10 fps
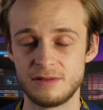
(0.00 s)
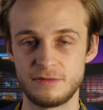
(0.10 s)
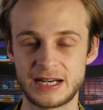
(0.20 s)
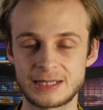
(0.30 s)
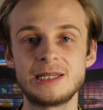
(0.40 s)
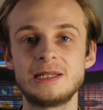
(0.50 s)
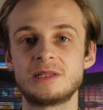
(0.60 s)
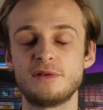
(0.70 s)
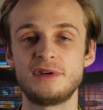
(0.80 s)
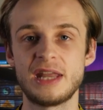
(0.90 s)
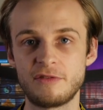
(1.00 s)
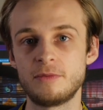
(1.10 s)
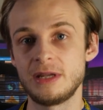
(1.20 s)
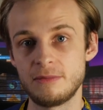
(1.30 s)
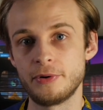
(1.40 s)
Vaccines have never
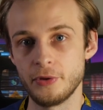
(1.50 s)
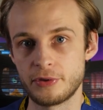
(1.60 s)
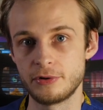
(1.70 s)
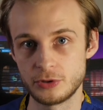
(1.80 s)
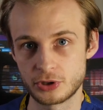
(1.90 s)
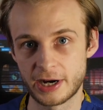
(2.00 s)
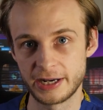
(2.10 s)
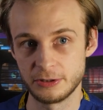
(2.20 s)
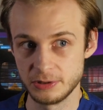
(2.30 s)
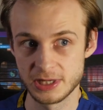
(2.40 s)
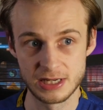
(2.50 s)
been put through trials